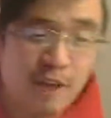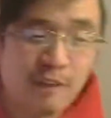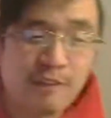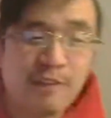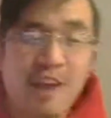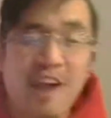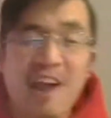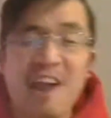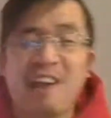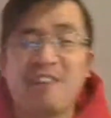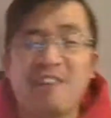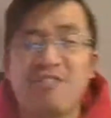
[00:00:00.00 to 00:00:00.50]
the
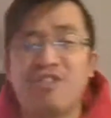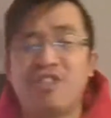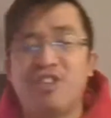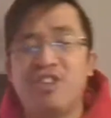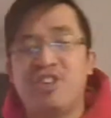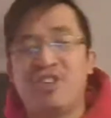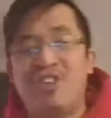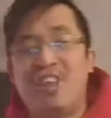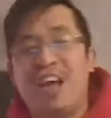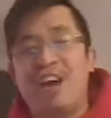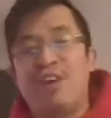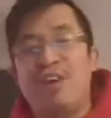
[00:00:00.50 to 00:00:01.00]
afternoon,
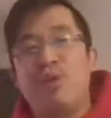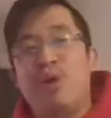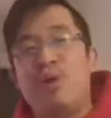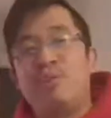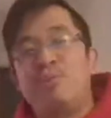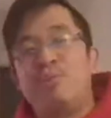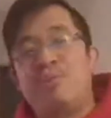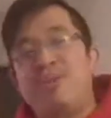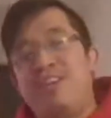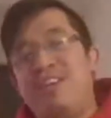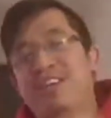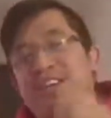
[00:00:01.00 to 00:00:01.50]
not 1
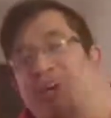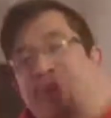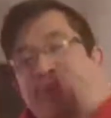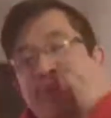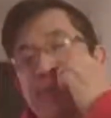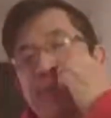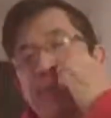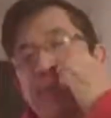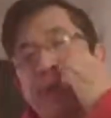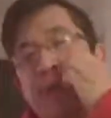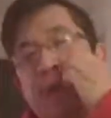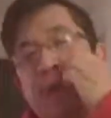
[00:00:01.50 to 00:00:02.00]
p.m.
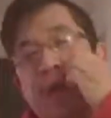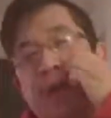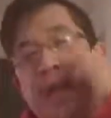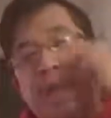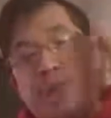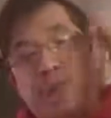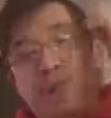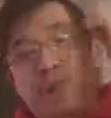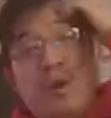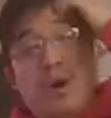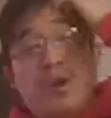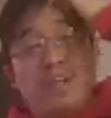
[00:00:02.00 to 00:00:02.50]

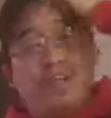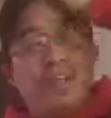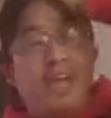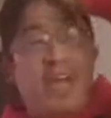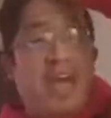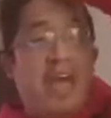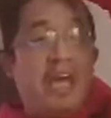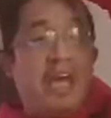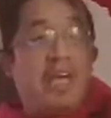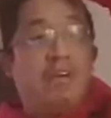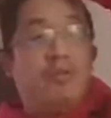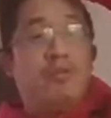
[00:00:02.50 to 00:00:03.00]
1
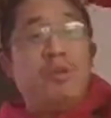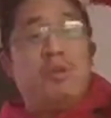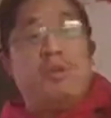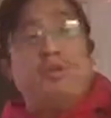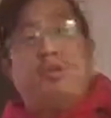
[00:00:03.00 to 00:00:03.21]
8. Well,